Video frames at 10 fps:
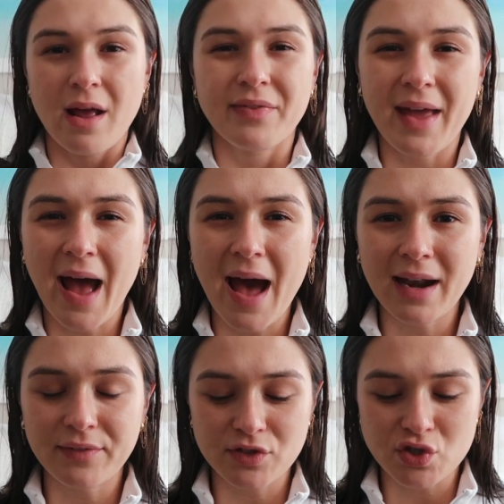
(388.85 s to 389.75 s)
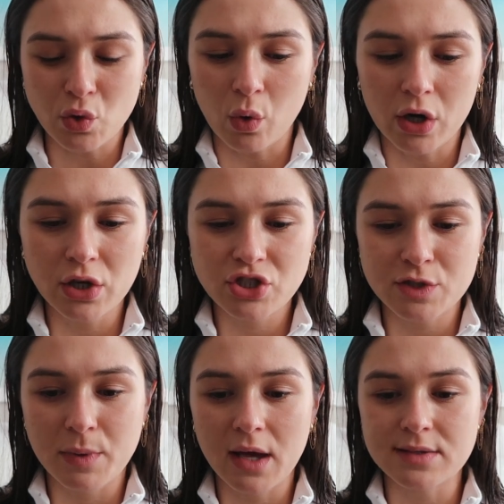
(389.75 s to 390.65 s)
they had at the store
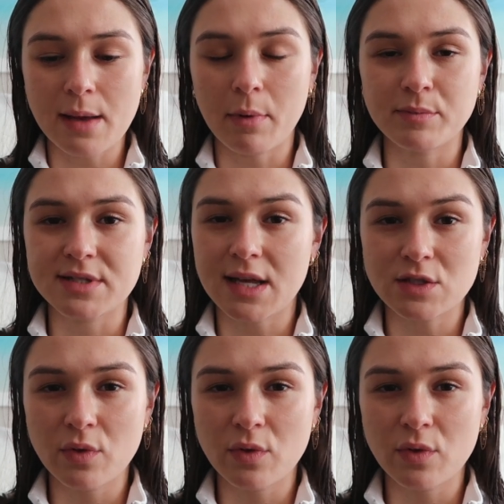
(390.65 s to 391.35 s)
just because I'm obsessed